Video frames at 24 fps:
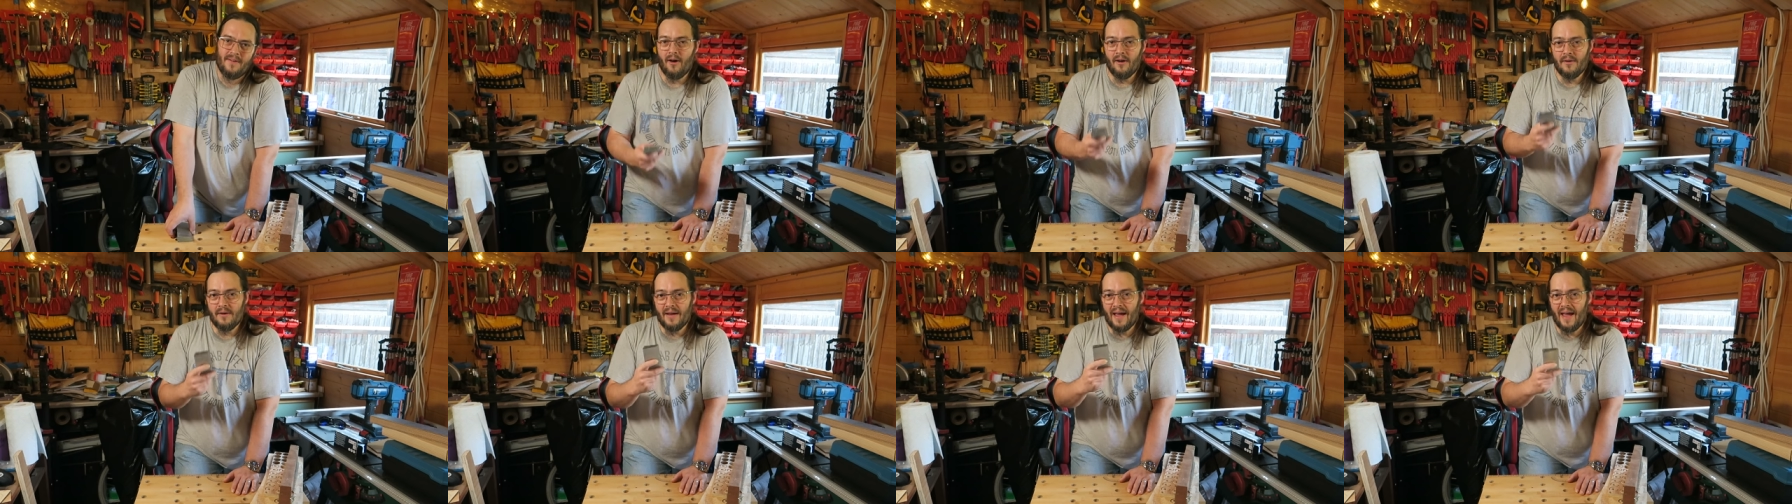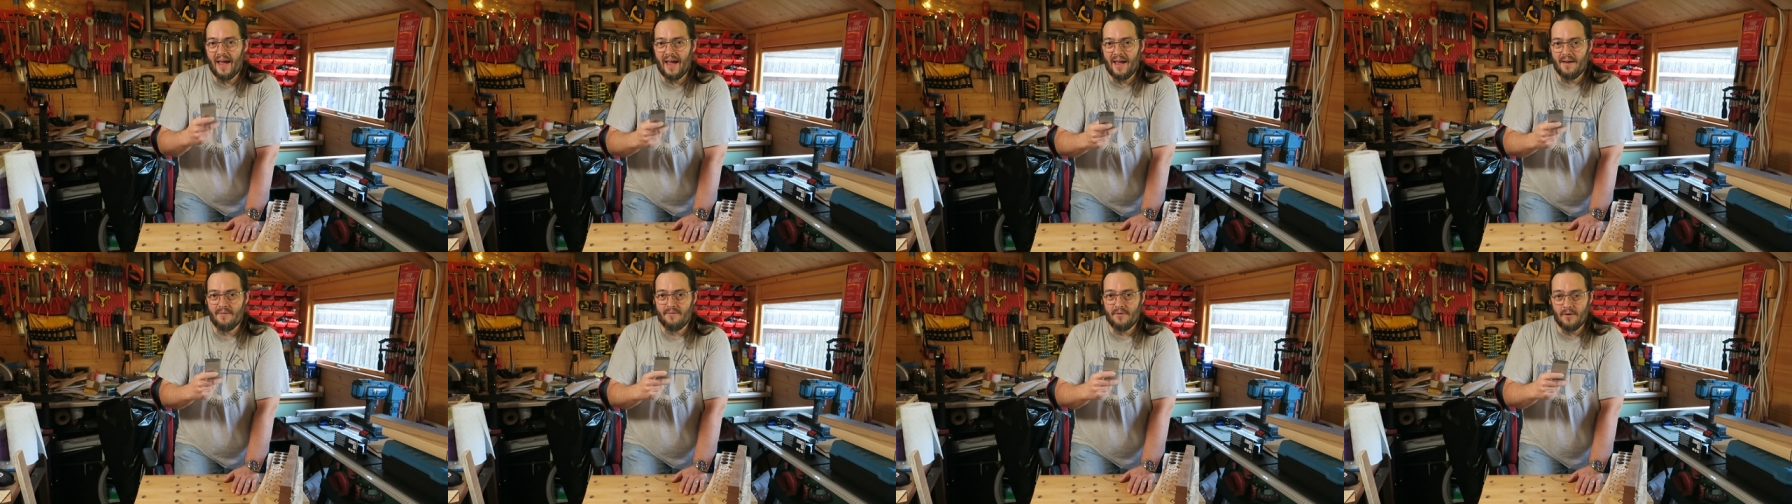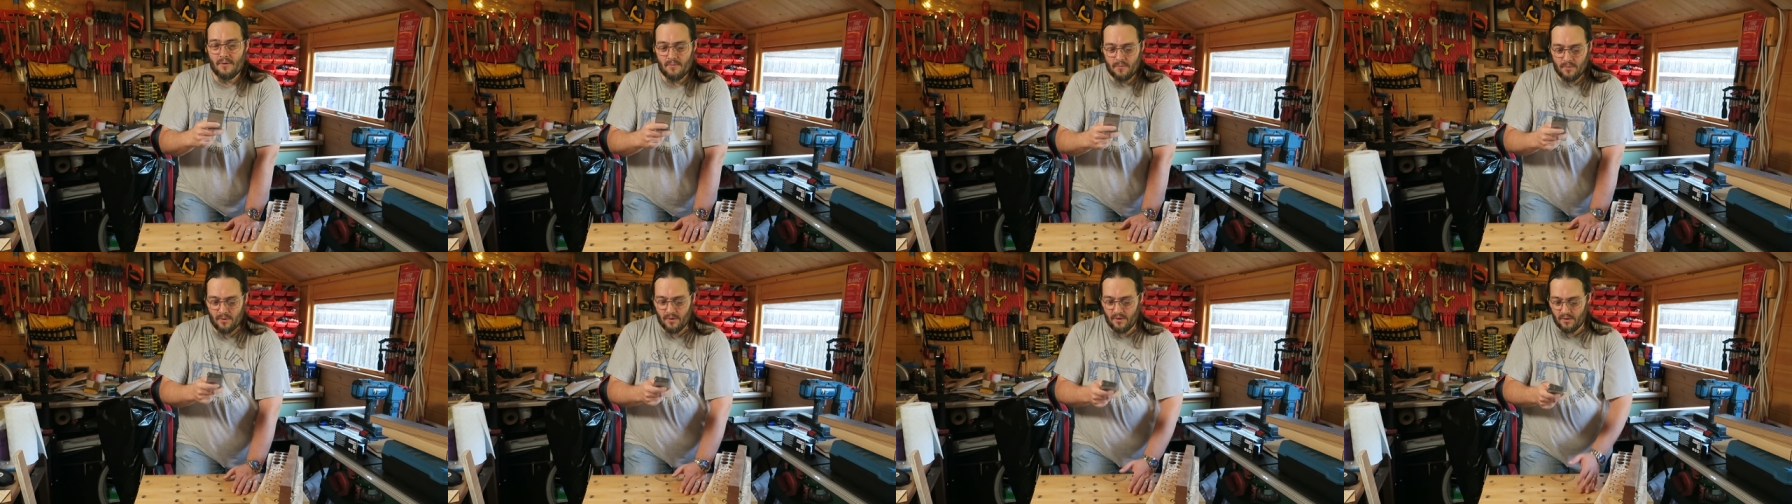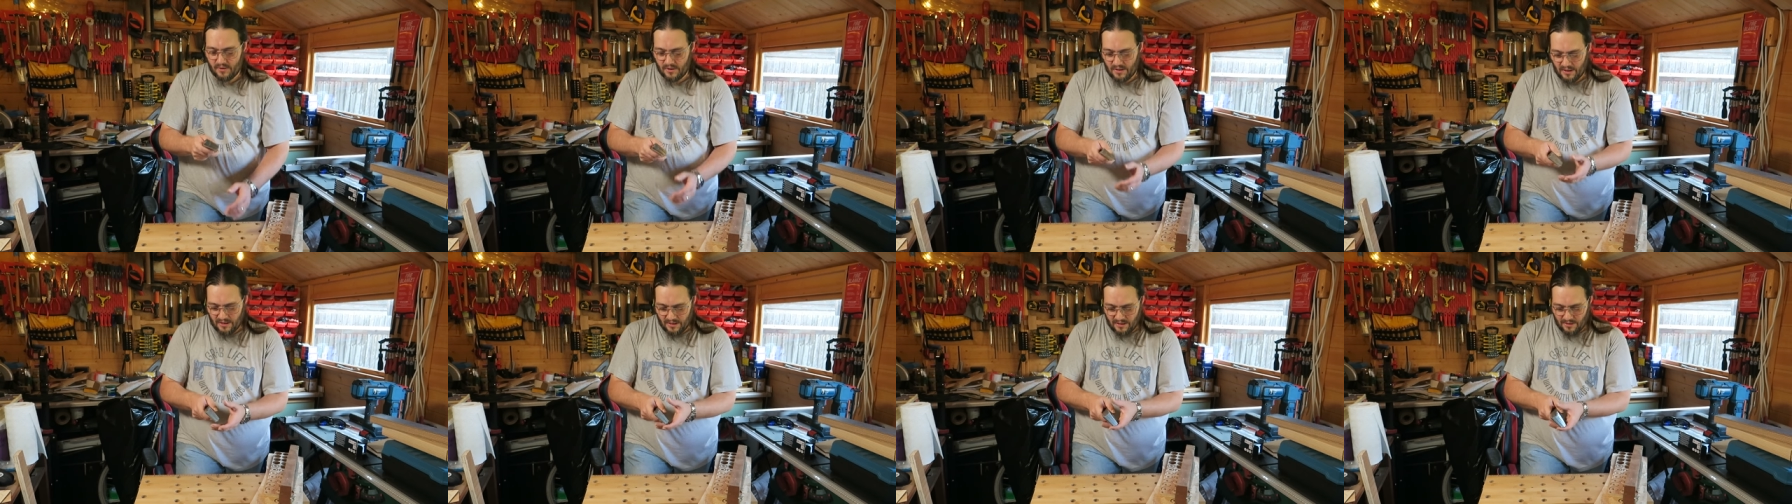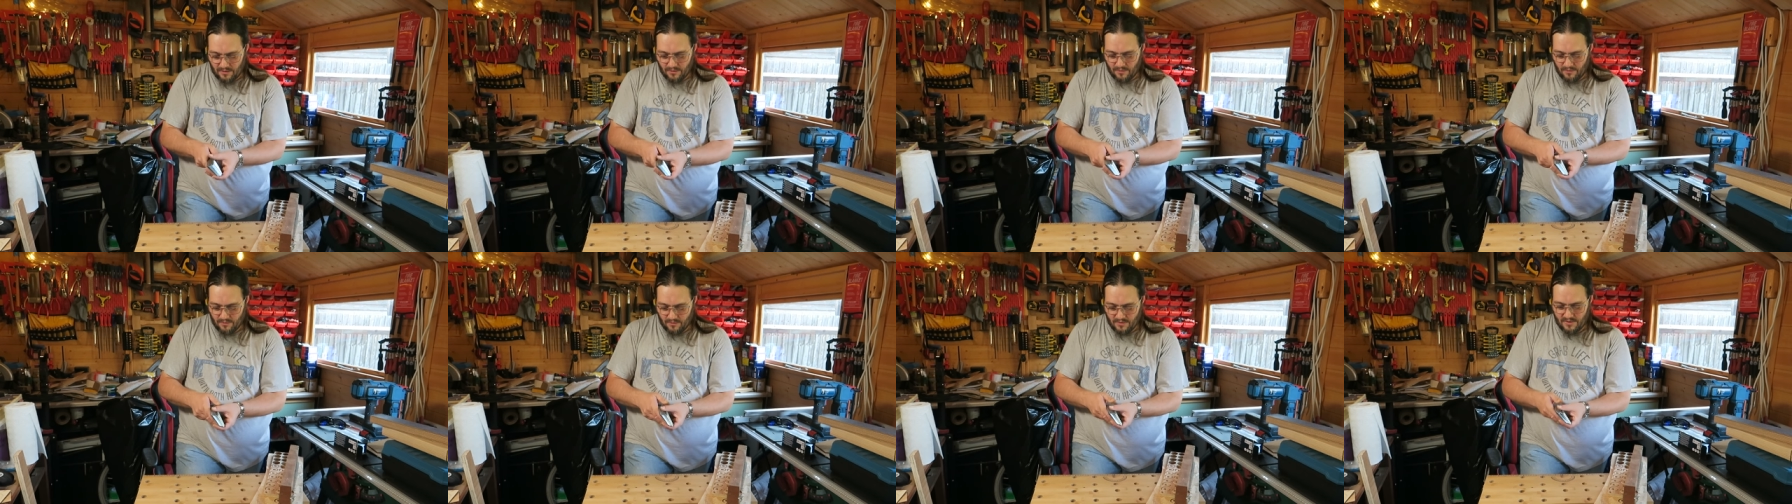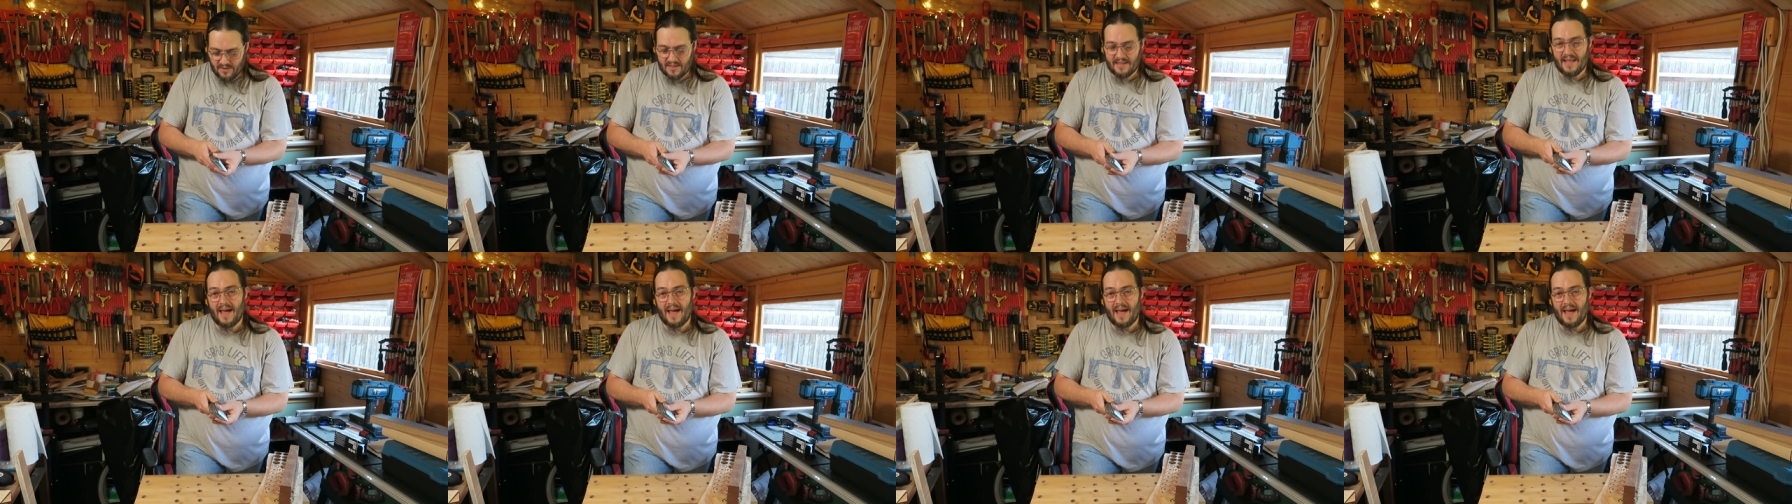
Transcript: I ever would use